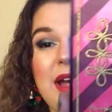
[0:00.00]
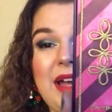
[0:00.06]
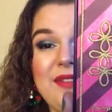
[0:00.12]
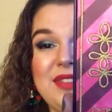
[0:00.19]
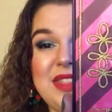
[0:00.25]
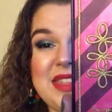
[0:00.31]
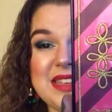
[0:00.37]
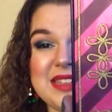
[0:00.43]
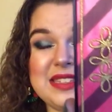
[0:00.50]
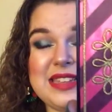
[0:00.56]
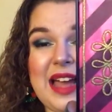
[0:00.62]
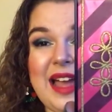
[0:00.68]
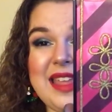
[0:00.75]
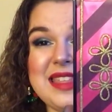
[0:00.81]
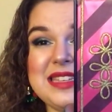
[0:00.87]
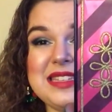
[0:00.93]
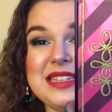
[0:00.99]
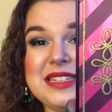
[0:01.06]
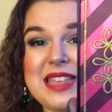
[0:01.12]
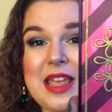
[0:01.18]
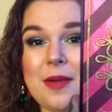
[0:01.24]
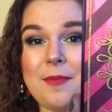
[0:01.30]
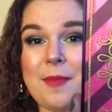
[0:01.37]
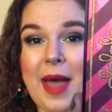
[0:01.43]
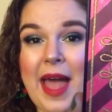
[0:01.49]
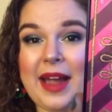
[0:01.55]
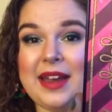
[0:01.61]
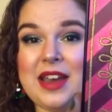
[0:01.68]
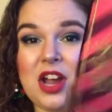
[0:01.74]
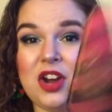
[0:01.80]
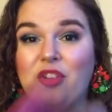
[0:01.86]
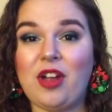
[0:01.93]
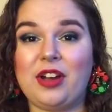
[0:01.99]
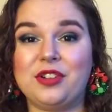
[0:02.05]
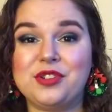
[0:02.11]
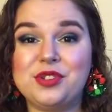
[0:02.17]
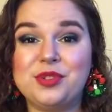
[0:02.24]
have this guy. This is the MAC Nutcracker